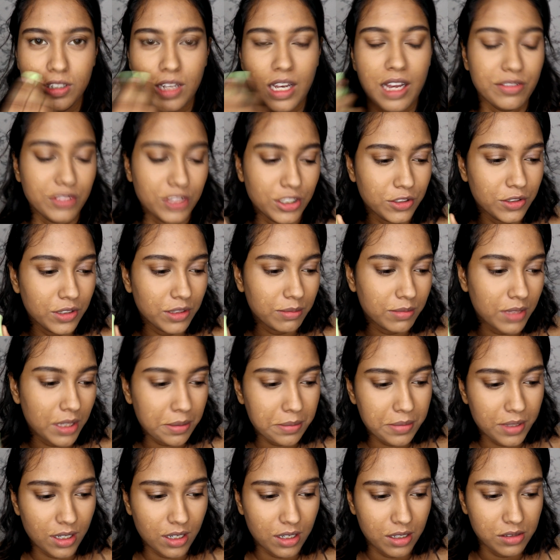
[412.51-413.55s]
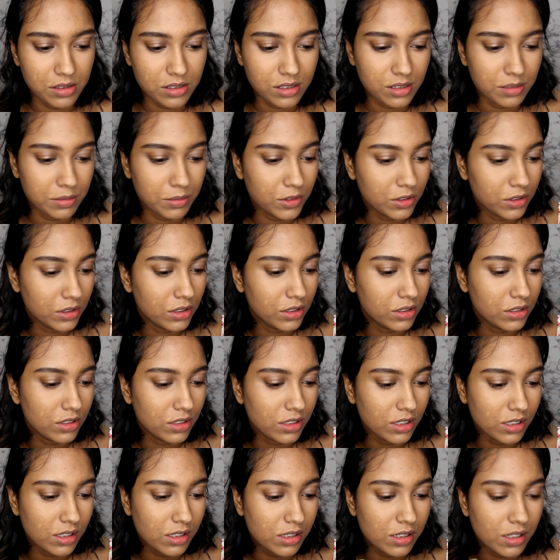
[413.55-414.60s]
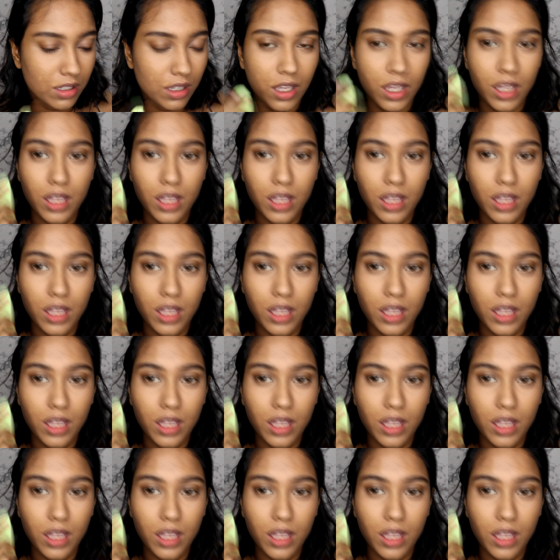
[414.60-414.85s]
After doing my brows, I'm going to just